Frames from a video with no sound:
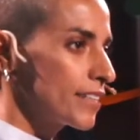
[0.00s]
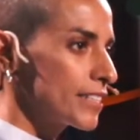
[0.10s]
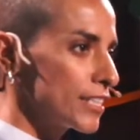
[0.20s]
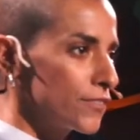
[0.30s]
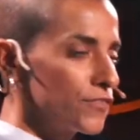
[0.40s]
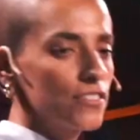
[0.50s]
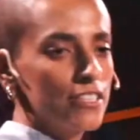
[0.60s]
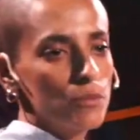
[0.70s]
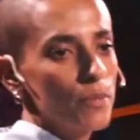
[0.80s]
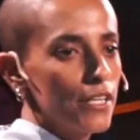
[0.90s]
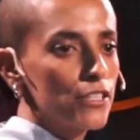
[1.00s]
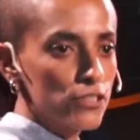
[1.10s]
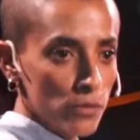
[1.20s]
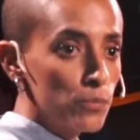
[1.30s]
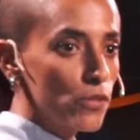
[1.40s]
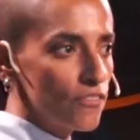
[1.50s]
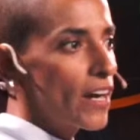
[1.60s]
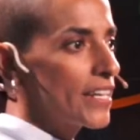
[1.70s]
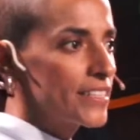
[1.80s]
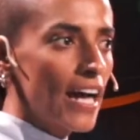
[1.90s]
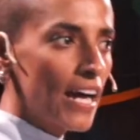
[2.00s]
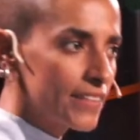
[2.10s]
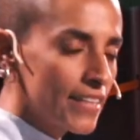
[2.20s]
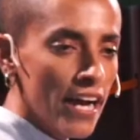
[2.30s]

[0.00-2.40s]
give this person a